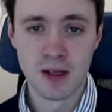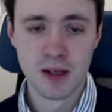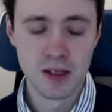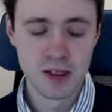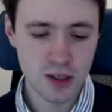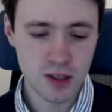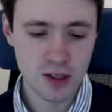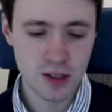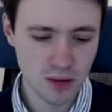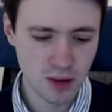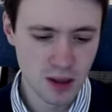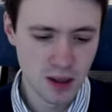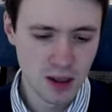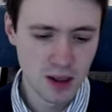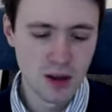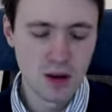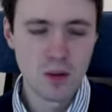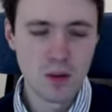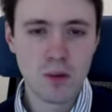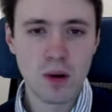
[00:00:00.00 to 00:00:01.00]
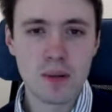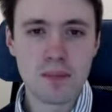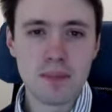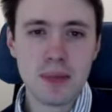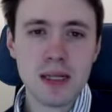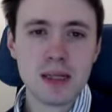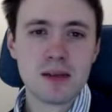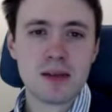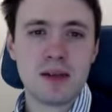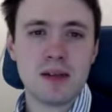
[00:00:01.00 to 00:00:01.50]
so what
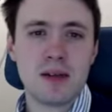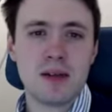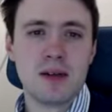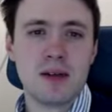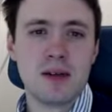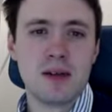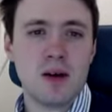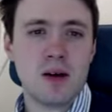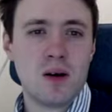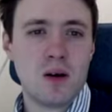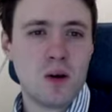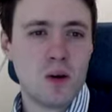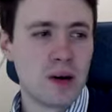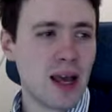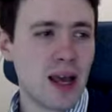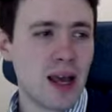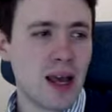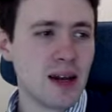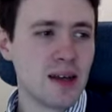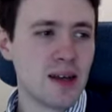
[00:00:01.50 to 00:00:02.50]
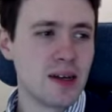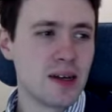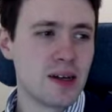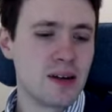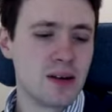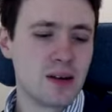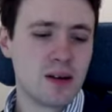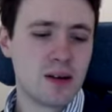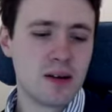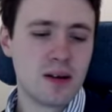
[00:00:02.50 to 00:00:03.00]
Milton or an Eliot
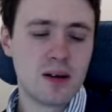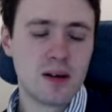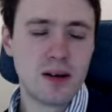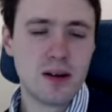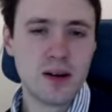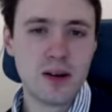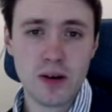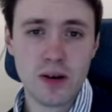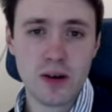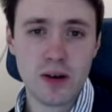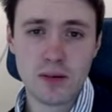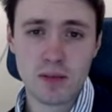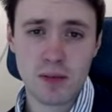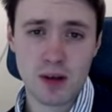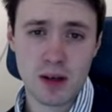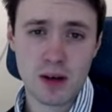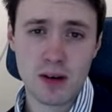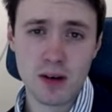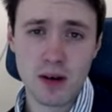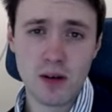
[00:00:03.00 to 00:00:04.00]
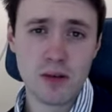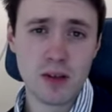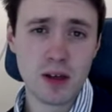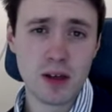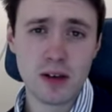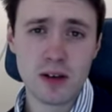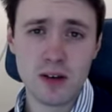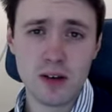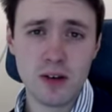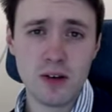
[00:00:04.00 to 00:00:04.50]
know they
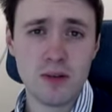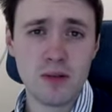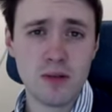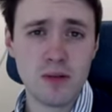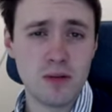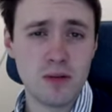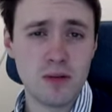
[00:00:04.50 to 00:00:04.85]
can do,